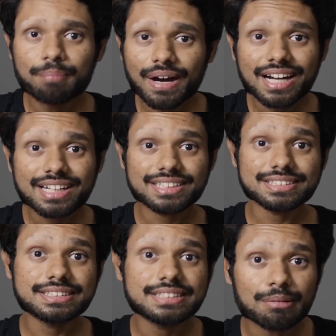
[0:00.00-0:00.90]
But
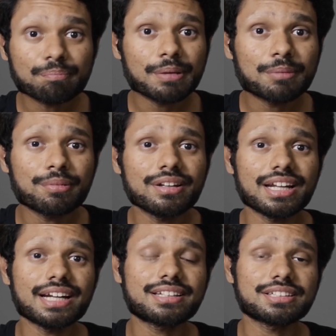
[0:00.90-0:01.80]
some people
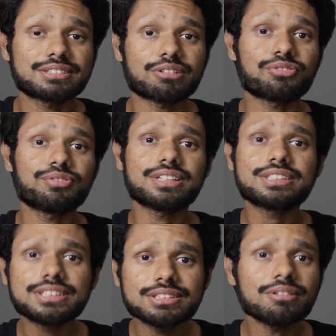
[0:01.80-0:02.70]
liked the software
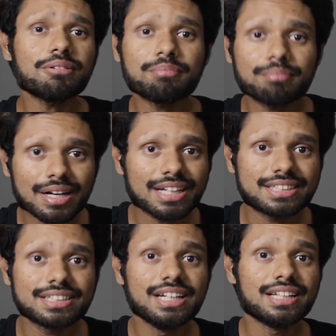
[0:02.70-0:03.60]
so
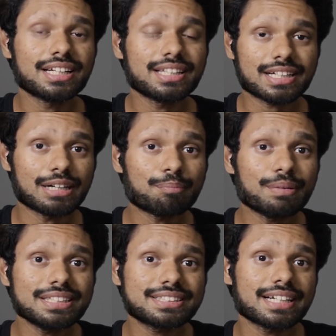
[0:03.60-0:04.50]
much that the
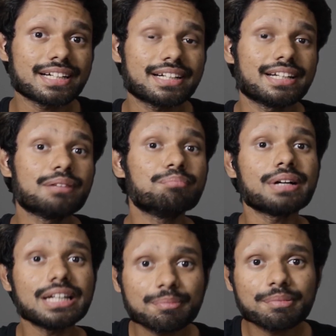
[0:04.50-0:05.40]
company started getting
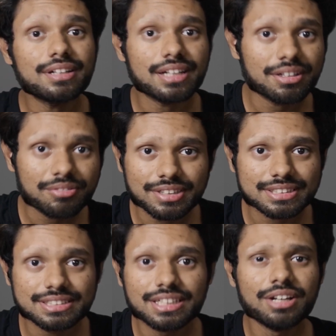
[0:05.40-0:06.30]
multiple
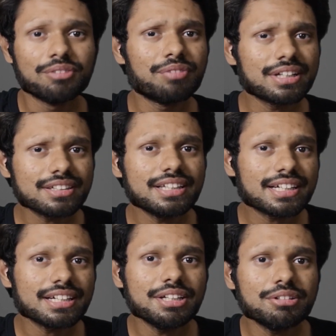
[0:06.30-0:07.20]
requests whether
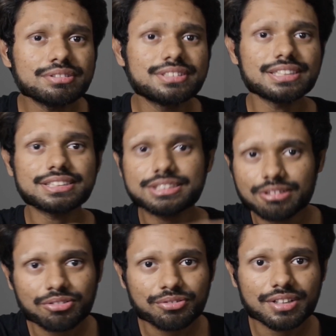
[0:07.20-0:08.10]
they can use this
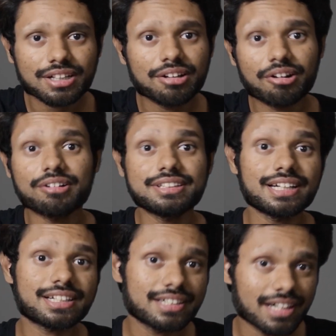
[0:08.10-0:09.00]
software on
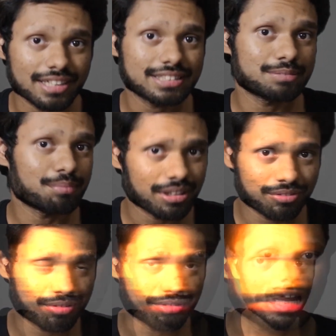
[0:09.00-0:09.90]
their current
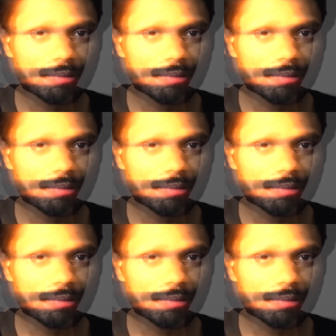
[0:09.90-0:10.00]
smartphone.